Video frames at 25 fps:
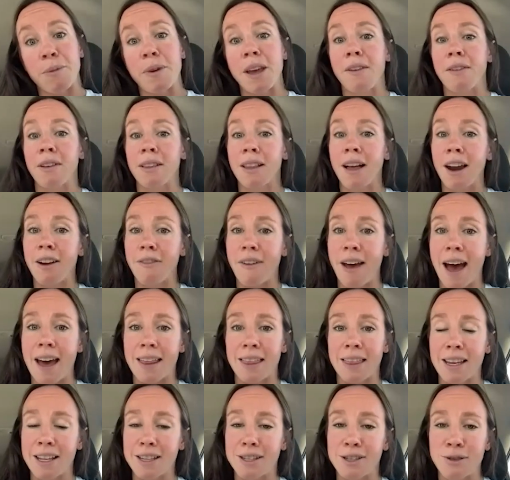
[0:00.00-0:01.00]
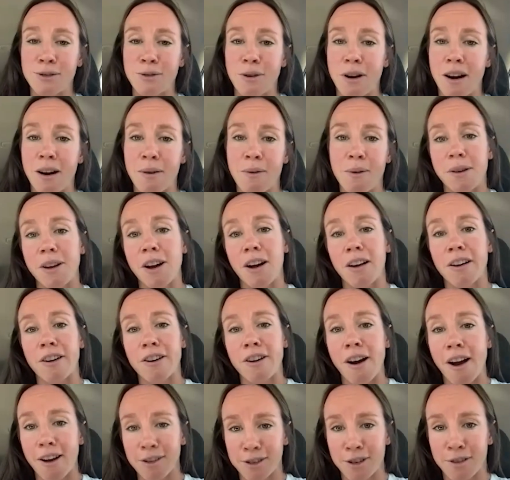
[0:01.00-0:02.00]
We have a lot of athletes who are what we call
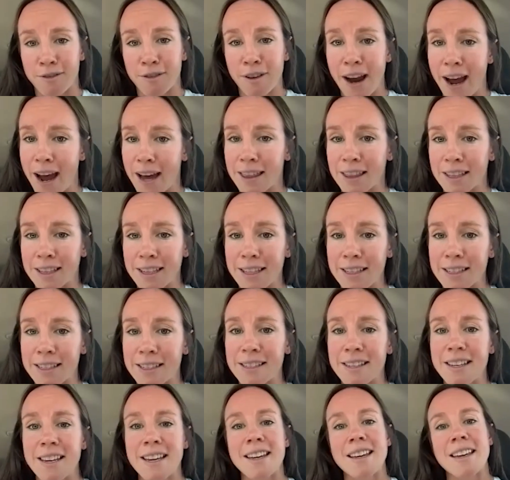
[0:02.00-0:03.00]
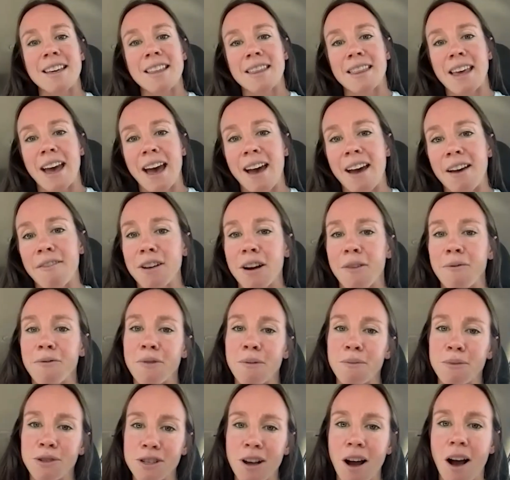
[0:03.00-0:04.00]
crossover athletes, that have come
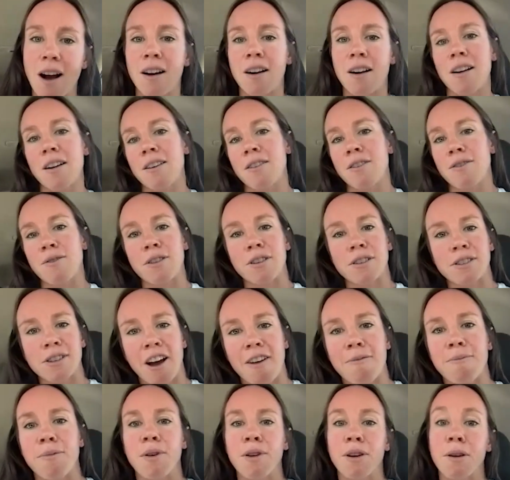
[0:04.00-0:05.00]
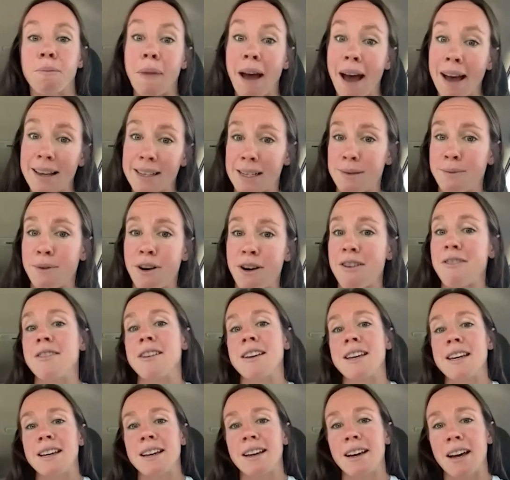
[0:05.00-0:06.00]
from soccer or softball or basketball,
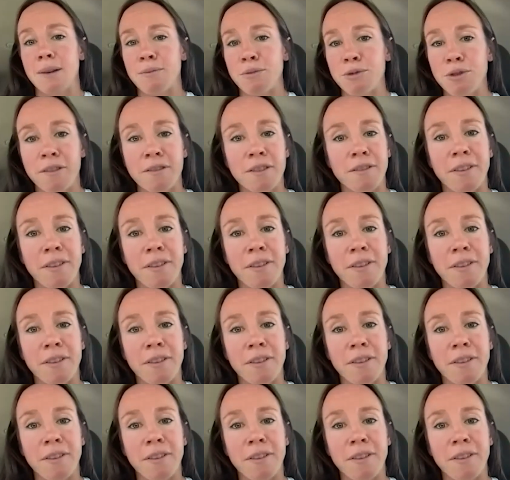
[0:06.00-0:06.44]
who have